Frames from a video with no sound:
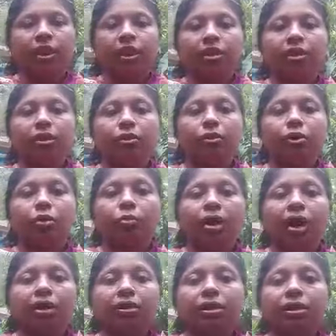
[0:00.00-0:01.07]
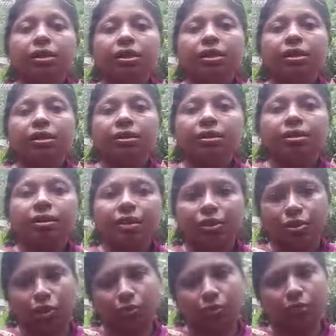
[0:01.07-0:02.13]
and chromatin
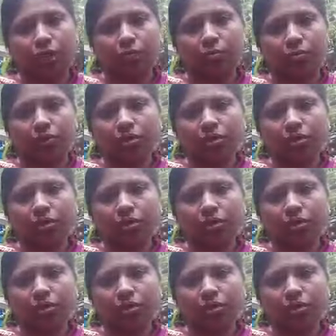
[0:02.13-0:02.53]
reticulum.